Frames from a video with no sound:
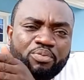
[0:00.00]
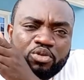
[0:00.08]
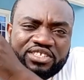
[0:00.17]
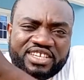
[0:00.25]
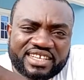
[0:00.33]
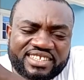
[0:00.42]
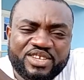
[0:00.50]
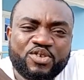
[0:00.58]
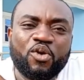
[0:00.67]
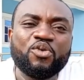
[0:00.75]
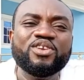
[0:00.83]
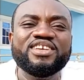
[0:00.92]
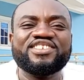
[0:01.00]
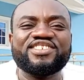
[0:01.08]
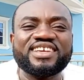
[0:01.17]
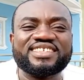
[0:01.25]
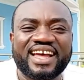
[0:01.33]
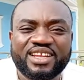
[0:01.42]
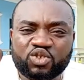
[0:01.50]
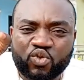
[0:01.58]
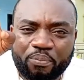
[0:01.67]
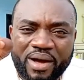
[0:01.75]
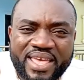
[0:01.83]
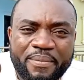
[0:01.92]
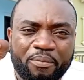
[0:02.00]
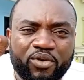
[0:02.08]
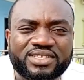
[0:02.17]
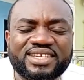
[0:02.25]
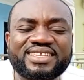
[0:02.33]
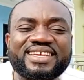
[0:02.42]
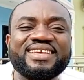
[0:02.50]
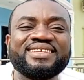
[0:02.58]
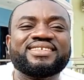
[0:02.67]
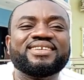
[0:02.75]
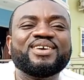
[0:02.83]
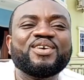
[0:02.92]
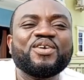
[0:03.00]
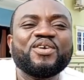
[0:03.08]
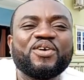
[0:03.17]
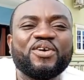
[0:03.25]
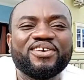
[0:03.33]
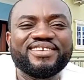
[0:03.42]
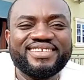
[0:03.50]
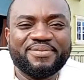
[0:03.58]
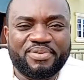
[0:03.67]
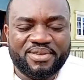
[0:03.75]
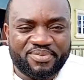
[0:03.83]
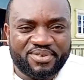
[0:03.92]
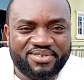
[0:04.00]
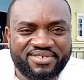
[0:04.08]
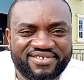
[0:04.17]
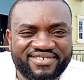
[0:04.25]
projecting your own interest and superimposing it on the people.